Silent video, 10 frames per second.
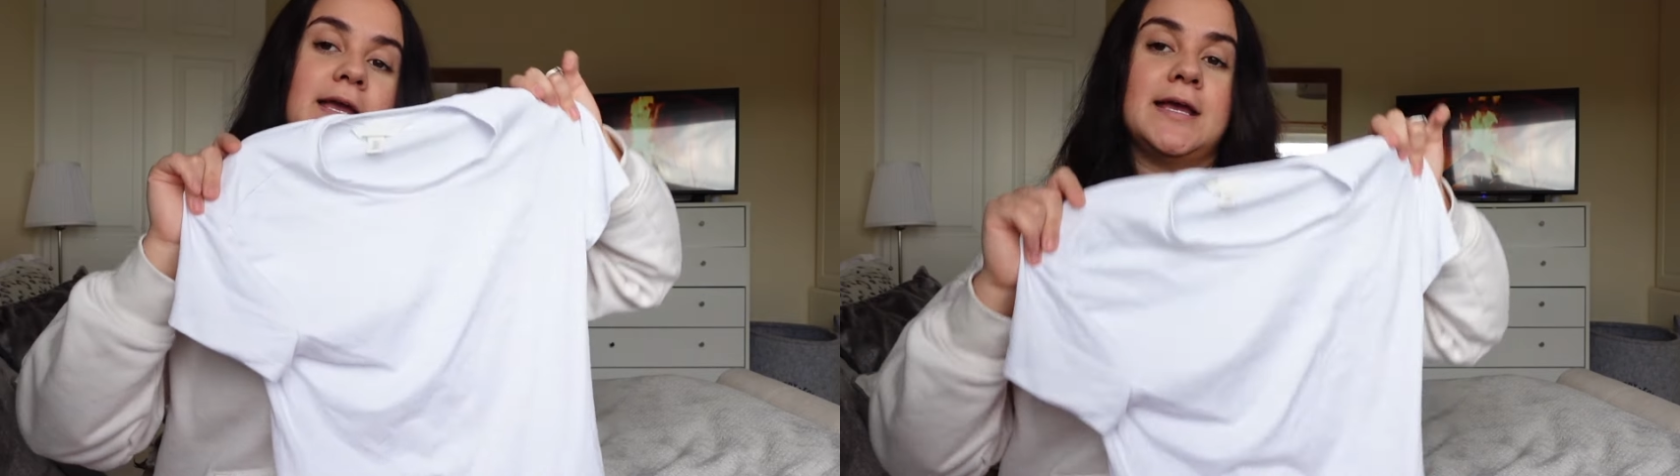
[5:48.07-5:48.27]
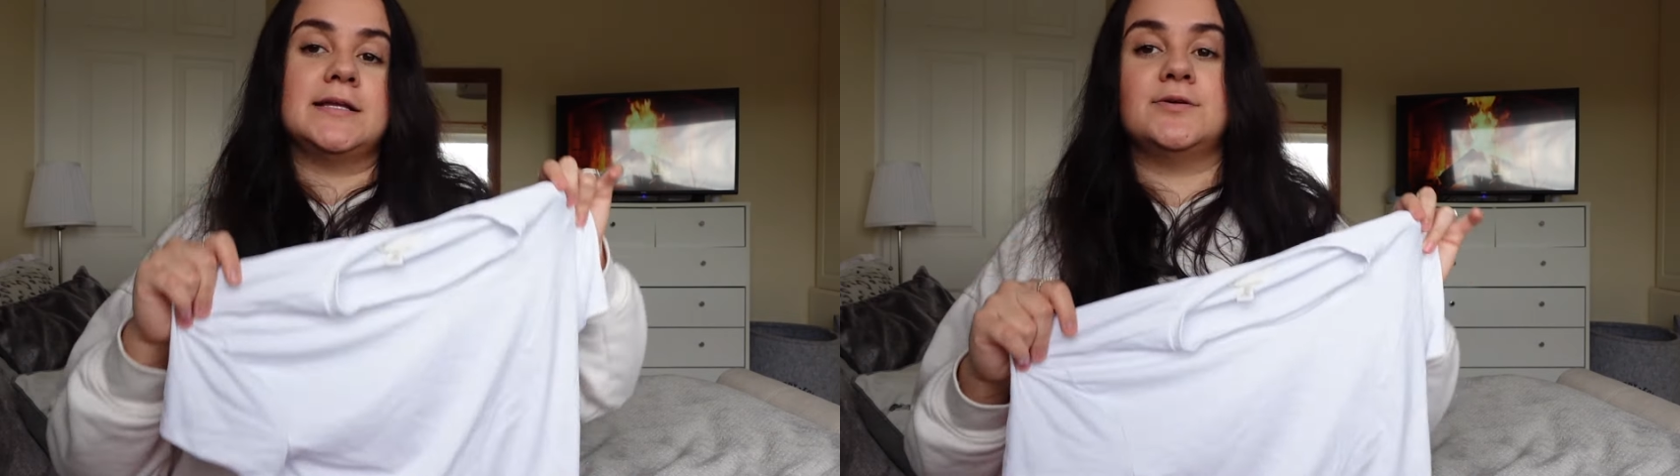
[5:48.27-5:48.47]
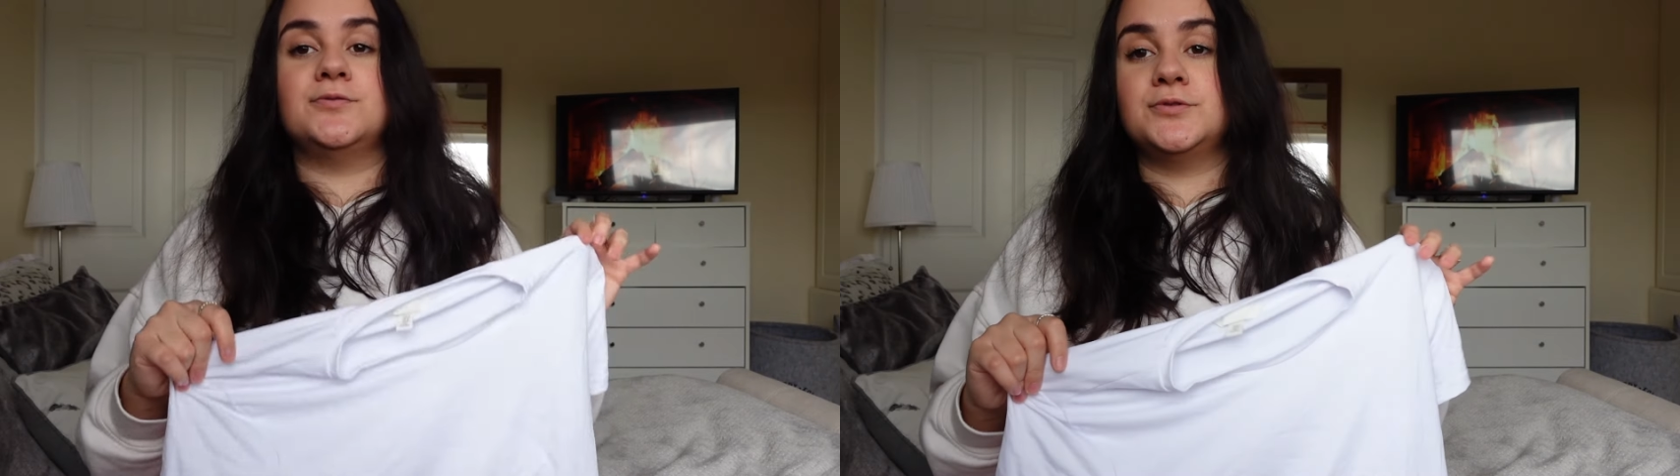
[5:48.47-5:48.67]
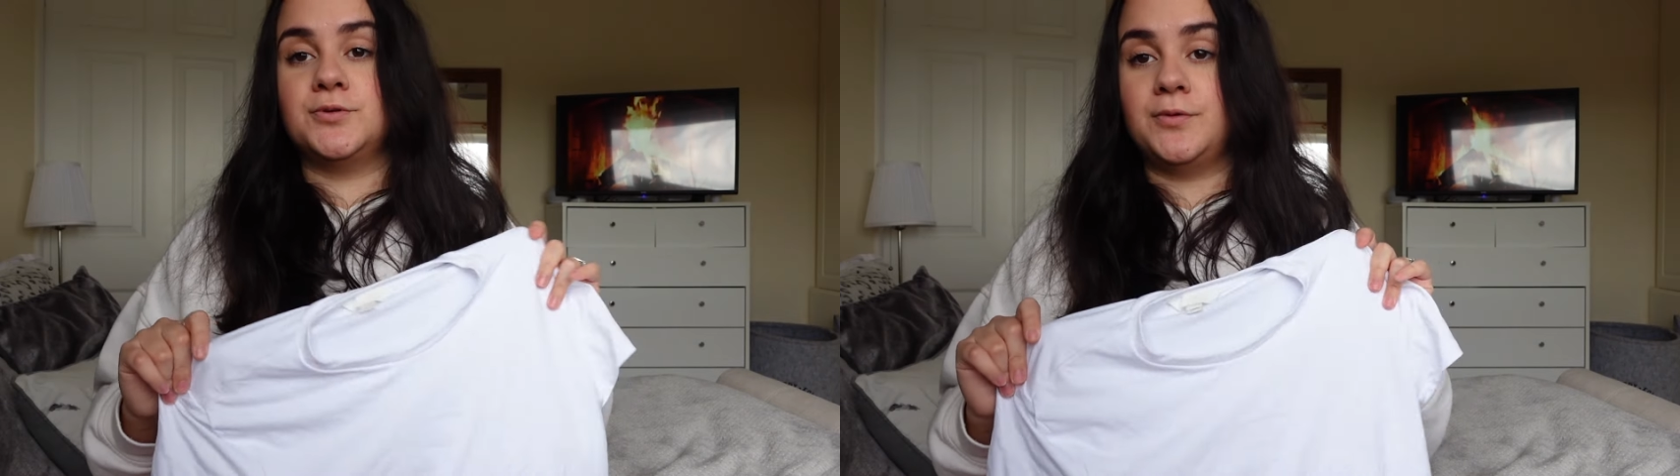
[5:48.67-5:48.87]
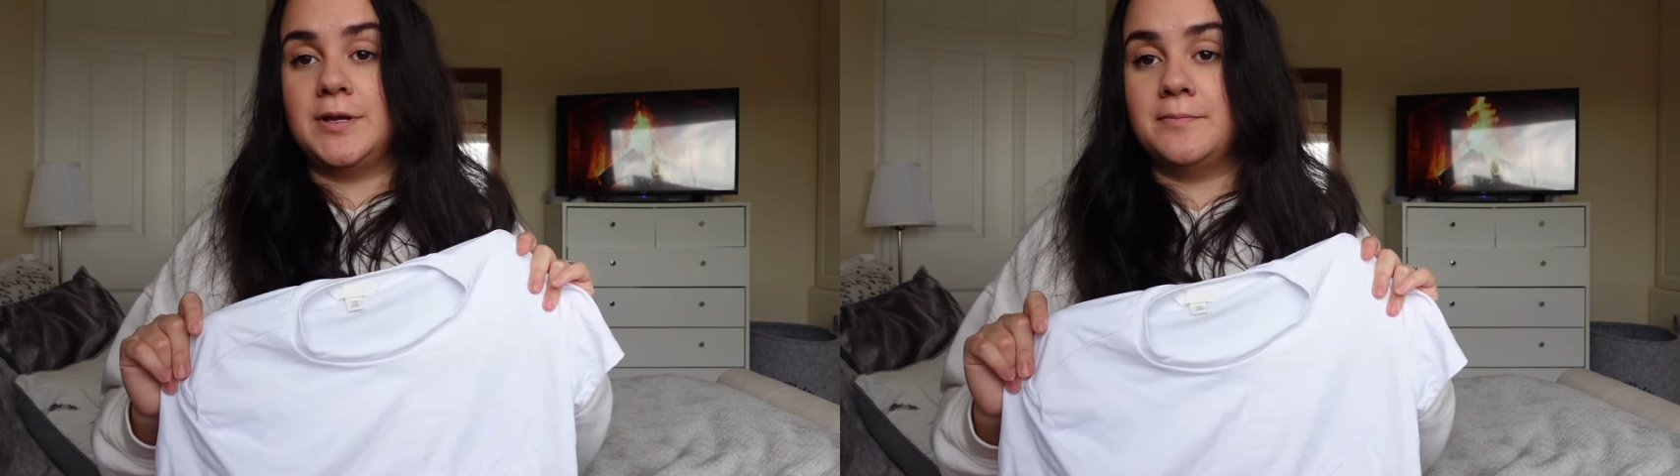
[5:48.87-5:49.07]
and
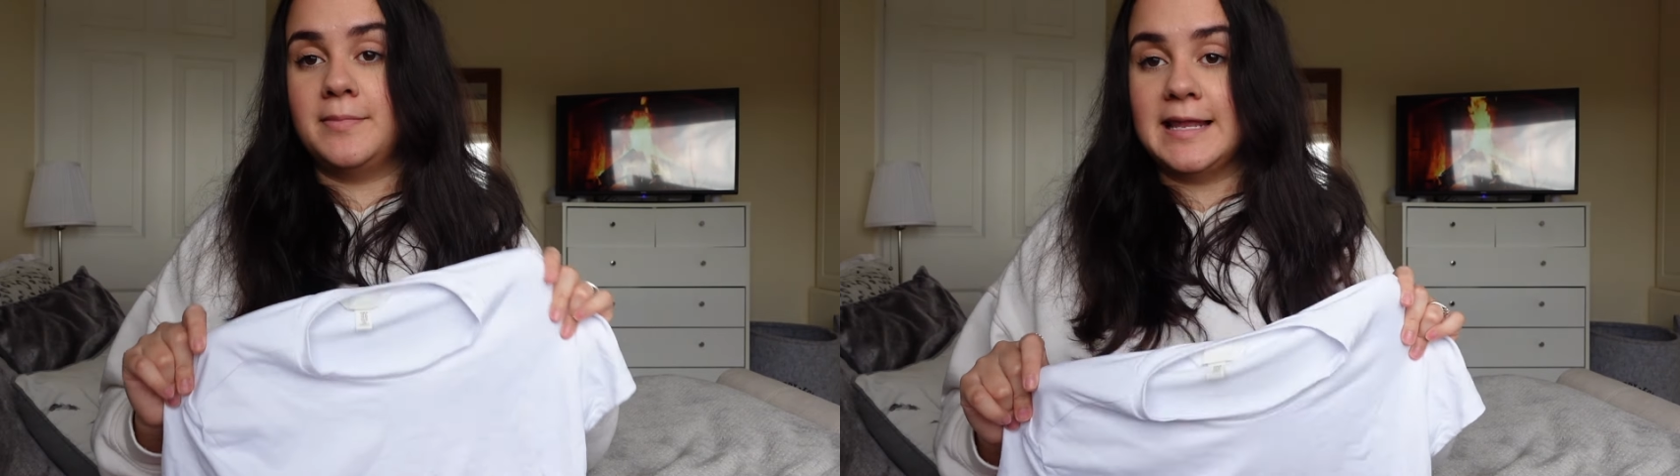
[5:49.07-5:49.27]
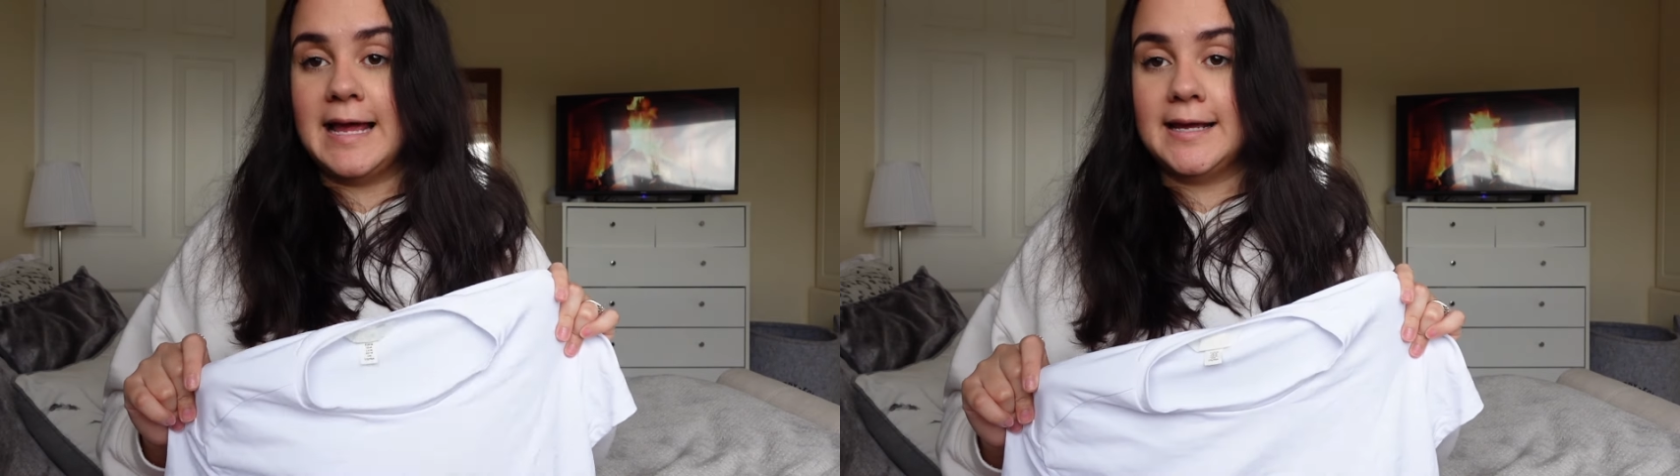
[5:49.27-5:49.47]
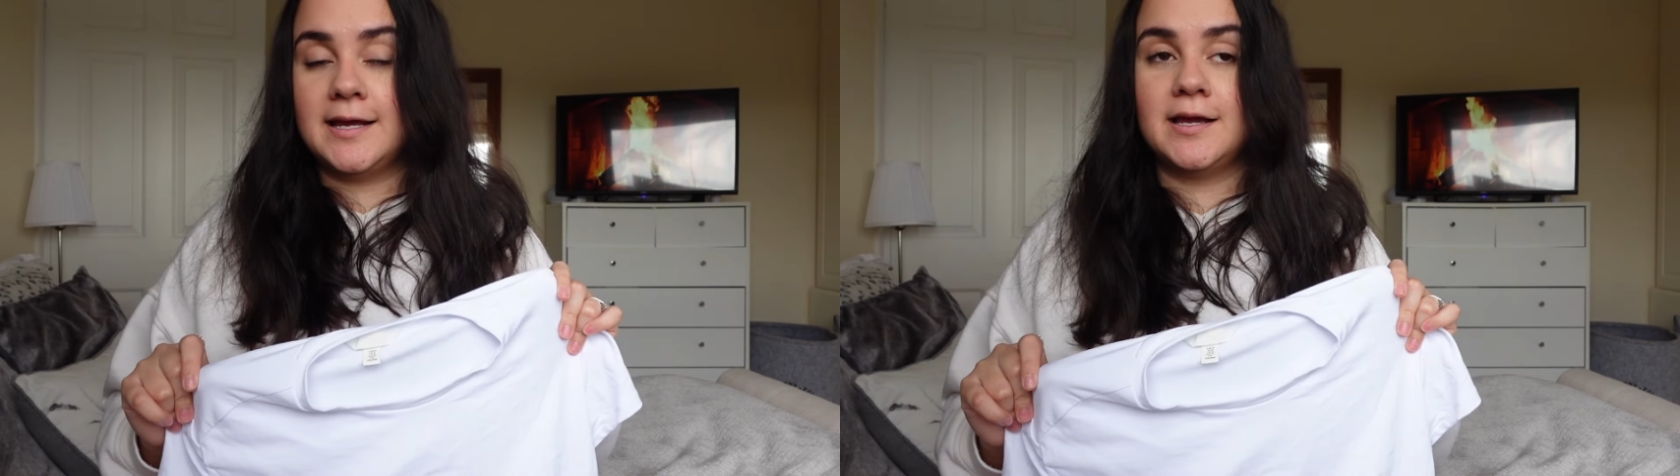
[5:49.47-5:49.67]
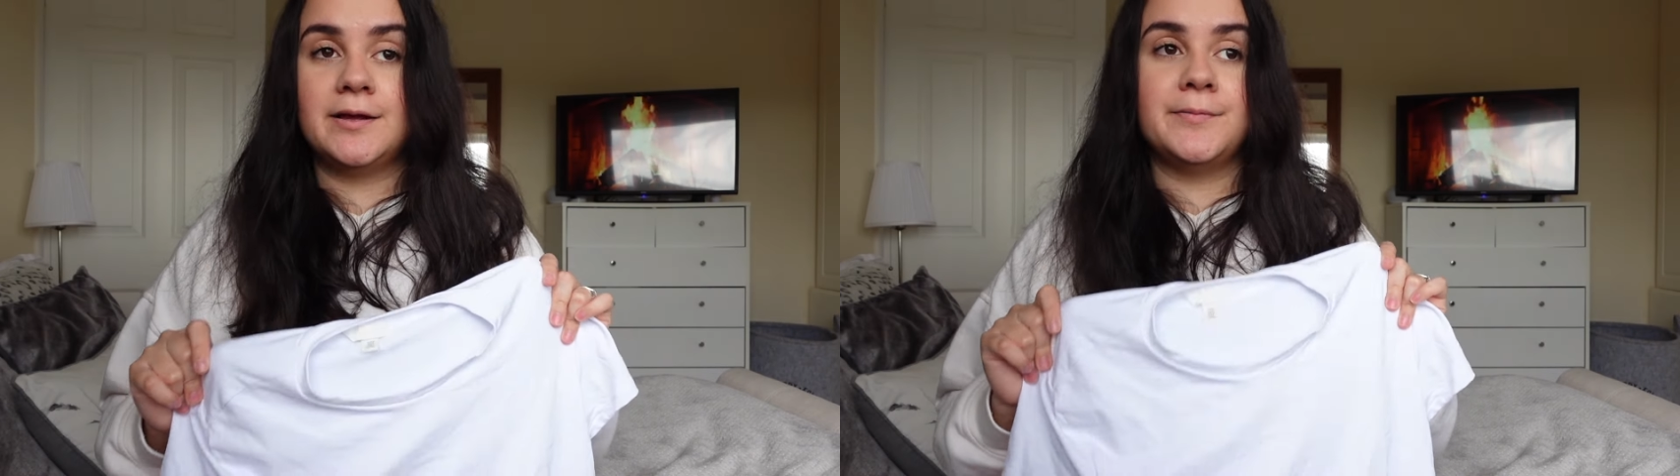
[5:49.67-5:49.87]
also in black.